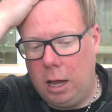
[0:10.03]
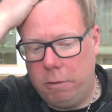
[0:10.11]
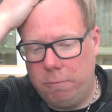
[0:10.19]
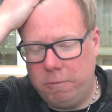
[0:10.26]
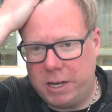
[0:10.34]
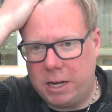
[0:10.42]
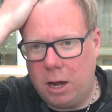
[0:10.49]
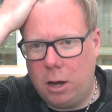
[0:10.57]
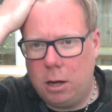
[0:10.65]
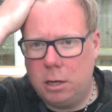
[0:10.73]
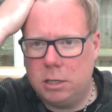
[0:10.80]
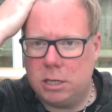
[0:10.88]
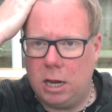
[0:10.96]

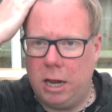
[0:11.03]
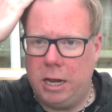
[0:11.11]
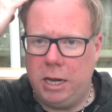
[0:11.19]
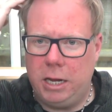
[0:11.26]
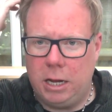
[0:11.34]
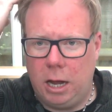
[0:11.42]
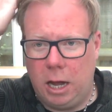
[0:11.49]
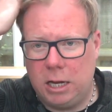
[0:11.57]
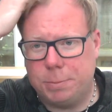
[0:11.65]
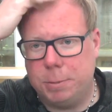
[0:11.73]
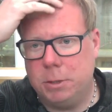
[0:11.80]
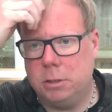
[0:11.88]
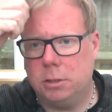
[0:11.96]
regards a
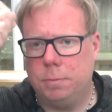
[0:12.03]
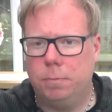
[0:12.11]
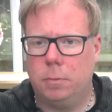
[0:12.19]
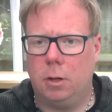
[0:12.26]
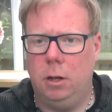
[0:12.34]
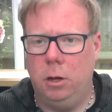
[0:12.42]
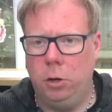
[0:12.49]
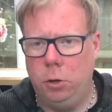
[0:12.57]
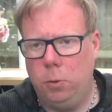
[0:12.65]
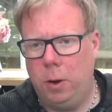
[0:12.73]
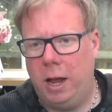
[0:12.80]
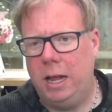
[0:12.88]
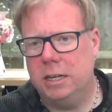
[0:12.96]
husband
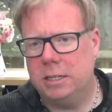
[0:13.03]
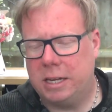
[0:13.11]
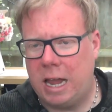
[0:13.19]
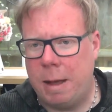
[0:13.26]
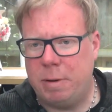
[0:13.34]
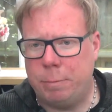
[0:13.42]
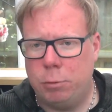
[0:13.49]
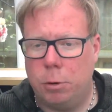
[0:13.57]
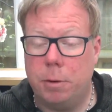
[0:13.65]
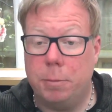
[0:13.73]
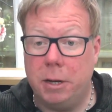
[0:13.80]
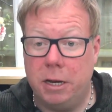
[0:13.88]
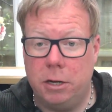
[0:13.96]
who has a gambling
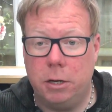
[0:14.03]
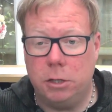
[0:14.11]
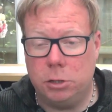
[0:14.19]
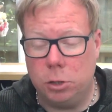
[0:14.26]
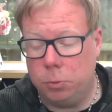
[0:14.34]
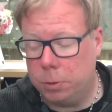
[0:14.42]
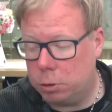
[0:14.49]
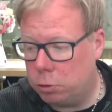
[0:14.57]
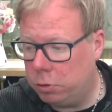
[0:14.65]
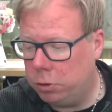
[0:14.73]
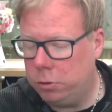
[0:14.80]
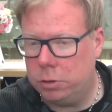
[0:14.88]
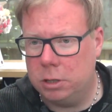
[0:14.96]
problem and has
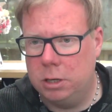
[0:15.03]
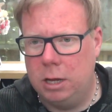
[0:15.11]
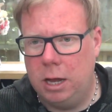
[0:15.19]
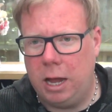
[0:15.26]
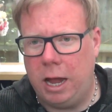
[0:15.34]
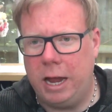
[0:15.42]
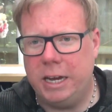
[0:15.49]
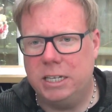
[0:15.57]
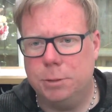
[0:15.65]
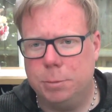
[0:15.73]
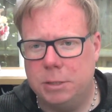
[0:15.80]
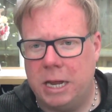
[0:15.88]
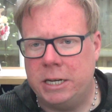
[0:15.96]
accrued a
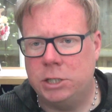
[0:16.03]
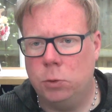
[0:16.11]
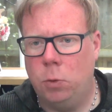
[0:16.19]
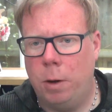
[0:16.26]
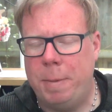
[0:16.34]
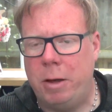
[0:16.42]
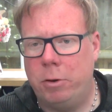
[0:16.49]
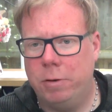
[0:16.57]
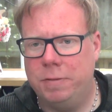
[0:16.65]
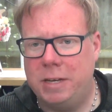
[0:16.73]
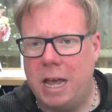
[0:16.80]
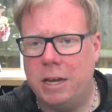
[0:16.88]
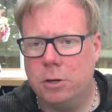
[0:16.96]
substantial amount
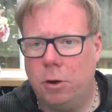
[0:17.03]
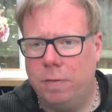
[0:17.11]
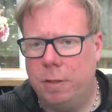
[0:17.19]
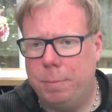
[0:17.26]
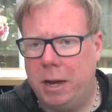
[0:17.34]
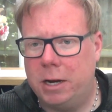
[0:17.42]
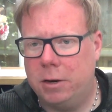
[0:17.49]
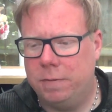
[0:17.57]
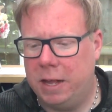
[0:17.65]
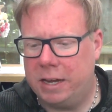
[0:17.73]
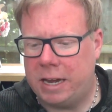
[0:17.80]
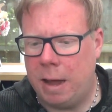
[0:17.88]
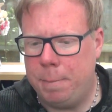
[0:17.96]
of debt off the back of
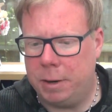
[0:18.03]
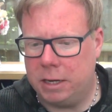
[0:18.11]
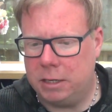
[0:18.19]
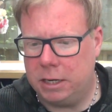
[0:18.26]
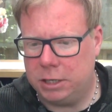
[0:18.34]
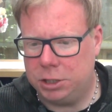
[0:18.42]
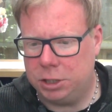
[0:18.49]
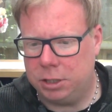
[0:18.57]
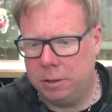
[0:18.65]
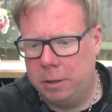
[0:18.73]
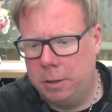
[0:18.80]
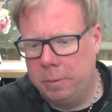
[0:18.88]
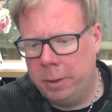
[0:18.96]
their gambling addiction.
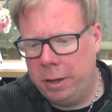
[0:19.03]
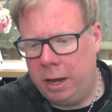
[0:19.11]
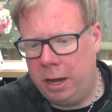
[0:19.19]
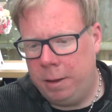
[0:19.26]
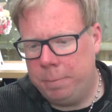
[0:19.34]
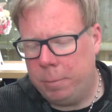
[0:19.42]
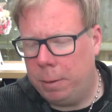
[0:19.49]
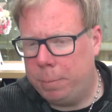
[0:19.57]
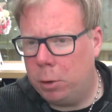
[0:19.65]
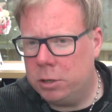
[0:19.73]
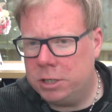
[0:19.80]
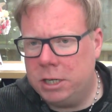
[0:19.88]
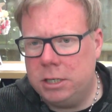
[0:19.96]
My
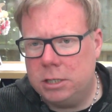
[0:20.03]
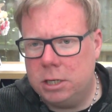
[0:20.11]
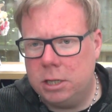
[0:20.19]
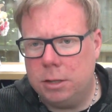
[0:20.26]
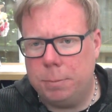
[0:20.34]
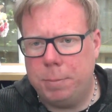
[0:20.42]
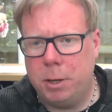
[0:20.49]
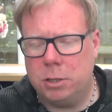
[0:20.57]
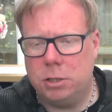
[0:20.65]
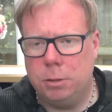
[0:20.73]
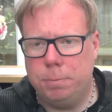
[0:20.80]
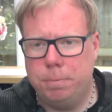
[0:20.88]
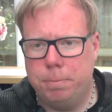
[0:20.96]
apologies to the
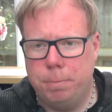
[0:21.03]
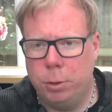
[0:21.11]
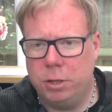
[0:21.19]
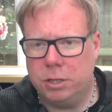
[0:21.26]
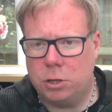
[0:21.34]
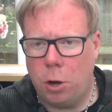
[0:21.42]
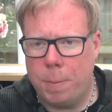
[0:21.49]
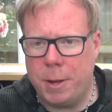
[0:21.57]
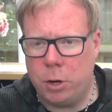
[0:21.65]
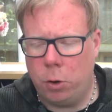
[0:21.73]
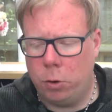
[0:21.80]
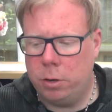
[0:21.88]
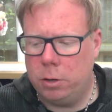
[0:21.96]
person who put this
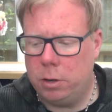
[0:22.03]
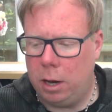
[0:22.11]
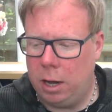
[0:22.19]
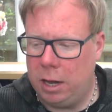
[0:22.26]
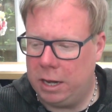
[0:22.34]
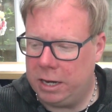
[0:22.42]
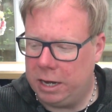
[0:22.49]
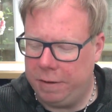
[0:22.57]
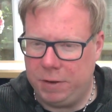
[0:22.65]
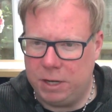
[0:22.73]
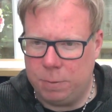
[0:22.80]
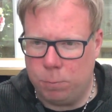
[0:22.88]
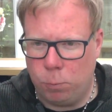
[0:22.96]
comment on,
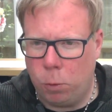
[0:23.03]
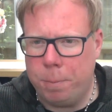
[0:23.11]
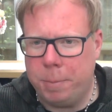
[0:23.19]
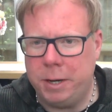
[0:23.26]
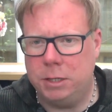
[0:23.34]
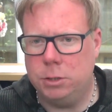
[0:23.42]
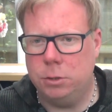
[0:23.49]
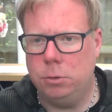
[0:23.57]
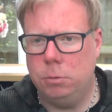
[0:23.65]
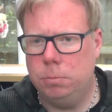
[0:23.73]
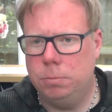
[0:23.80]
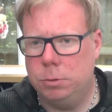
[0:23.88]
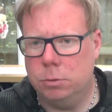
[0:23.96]
if you didn't want me
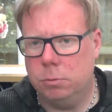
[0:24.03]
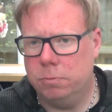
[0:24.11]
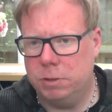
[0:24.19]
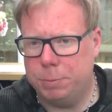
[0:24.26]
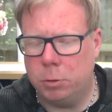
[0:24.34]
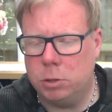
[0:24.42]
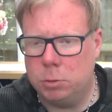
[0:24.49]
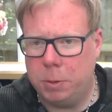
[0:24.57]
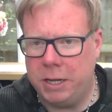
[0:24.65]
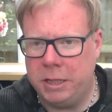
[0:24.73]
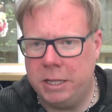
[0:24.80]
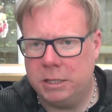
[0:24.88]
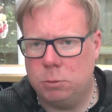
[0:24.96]
to sort of respond to it
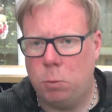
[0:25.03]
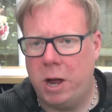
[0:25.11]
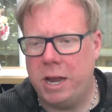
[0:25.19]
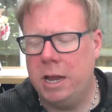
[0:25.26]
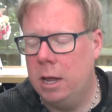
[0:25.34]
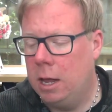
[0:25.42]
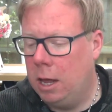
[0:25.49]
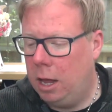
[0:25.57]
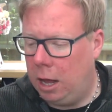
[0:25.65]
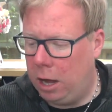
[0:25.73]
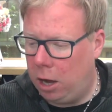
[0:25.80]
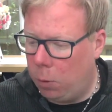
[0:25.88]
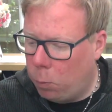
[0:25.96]
in this way.
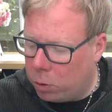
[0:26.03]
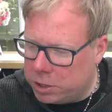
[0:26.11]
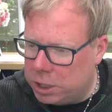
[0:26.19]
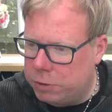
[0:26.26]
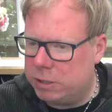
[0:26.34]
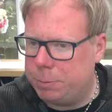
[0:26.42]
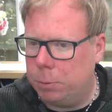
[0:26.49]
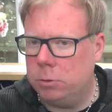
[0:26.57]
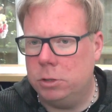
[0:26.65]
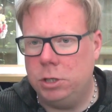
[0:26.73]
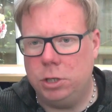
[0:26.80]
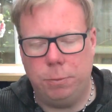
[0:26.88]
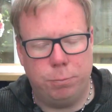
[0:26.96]
I wanted to
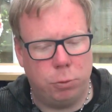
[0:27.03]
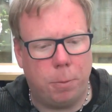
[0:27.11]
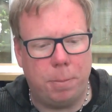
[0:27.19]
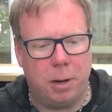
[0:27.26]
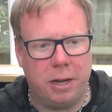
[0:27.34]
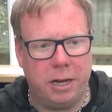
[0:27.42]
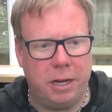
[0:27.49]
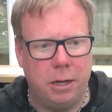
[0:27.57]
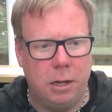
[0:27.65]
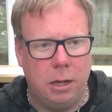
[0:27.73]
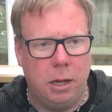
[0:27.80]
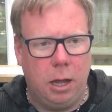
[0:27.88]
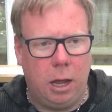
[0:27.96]
respond to you properly,
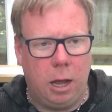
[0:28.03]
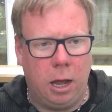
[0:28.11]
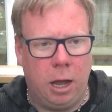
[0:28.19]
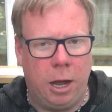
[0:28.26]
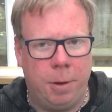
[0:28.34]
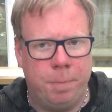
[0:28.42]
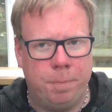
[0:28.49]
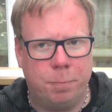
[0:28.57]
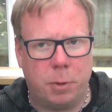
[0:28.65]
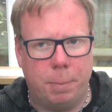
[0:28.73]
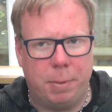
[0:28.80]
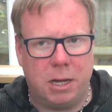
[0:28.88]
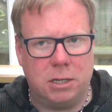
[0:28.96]

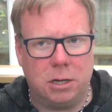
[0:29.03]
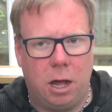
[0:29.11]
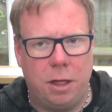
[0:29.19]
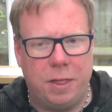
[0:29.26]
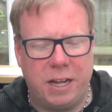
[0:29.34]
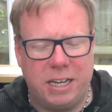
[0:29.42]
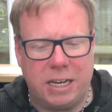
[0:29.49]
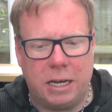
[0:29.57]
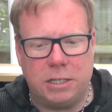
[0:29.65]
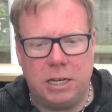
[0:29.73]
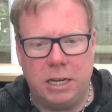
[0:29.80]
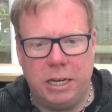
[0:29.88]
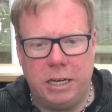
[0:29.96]
because I think
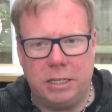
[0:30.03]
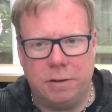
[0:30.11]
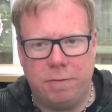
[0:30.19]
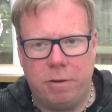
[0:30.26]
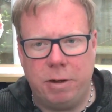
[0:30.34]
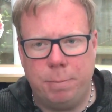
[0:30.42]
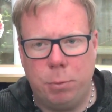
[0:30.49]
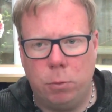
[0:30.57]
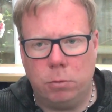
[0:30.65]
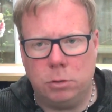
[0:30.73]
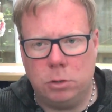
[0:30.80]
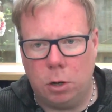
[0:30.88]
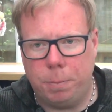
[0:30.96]
it's a very
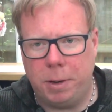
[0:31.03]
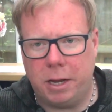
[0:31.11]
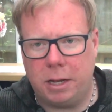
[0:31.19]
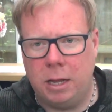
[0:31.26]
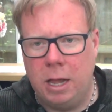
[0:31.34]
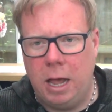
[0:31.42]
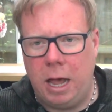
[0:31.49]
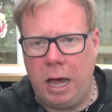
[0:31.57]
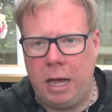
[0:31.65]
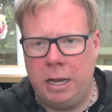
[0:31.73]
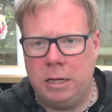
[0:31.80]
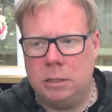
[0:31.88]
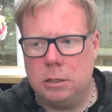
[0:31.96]
important topic,
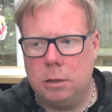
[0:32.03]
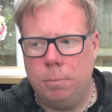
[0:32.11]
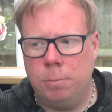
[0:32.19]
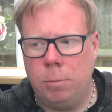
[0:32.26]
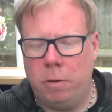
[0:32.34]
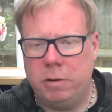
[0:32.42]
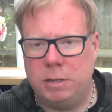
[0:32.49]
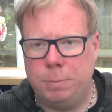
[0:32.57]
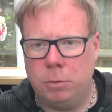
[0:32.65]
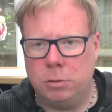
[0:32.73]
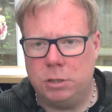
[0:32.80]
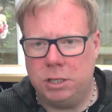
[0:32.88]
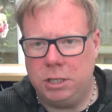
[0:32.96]
and my
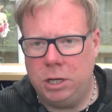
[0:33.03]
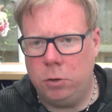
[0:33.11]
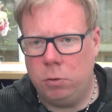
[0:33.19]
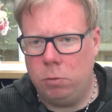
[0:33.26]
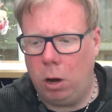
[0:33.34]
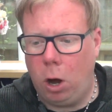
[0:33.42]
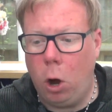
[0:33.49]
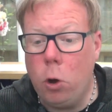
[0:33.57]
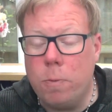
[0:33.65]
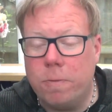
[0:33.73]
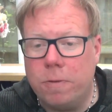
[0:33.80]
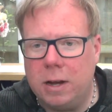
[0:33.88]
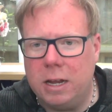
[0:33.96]
response to you
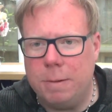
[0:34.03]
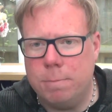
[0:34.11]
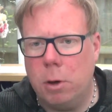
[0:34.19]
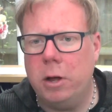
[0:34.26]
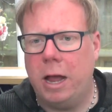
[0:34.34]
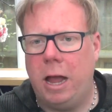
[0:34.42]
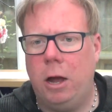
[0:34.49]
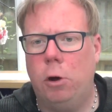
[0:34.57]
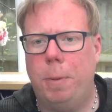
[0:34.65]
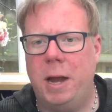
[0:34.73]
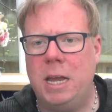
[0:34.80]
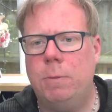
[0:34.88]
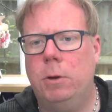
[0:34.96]
hopefully might
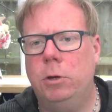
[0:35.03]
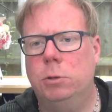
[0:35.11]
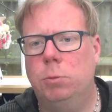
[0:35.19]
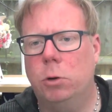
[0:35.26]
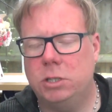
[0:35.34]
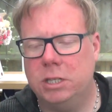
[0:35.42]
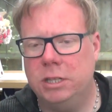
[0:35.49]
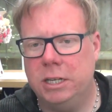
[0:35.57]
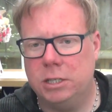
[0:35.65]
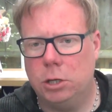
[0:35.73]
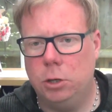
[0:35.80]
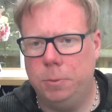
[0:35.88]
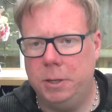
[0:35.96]
help anyone who's watching
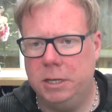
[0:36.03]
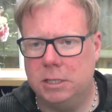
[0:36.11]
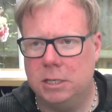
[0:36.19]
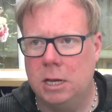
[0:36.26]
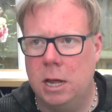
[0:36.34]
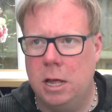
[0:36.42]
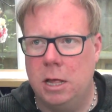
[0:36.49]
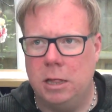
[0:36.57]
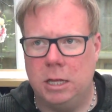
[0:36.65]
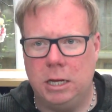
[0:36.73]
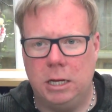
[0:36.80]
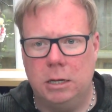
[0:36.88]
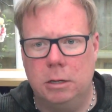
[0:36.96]
this who is
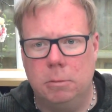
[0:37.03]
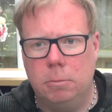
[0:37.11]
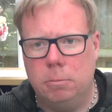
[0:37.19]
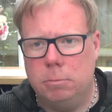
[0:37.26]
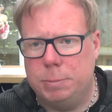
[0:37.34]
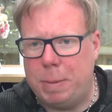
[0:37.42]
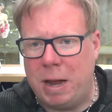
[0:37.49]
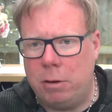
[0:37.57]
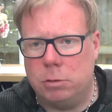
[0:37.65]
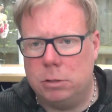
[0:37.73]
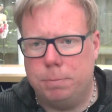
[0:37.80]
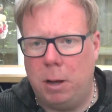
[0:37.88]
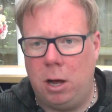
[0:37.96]
the
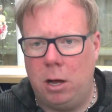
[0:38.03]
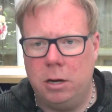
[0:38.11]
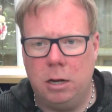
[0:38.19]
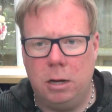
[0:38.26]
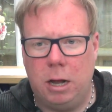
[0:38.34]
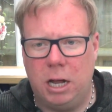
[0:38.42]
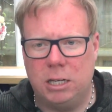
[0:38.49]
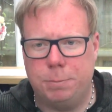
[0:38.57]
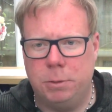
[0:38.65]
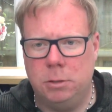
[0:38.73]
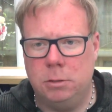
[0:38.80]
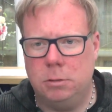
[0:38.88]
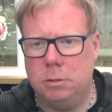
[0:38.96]
spouse, partner,
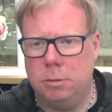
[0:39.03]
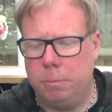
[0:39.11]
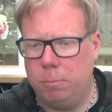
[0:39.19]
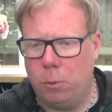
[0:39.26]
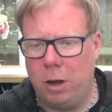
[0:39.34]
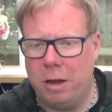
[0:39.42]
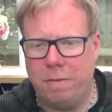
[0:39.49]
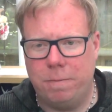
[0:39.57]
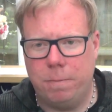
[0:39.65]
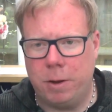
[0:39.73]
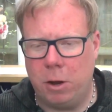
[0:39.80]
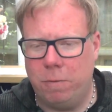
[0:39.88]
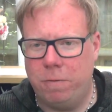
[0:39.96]
husband, wife,
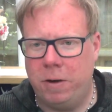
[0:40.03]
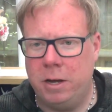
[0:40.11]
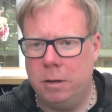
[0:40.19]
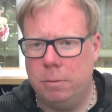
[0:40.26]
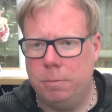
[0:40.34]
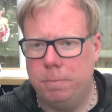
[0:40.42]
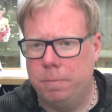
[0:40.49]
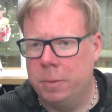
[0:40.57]
girlfriend,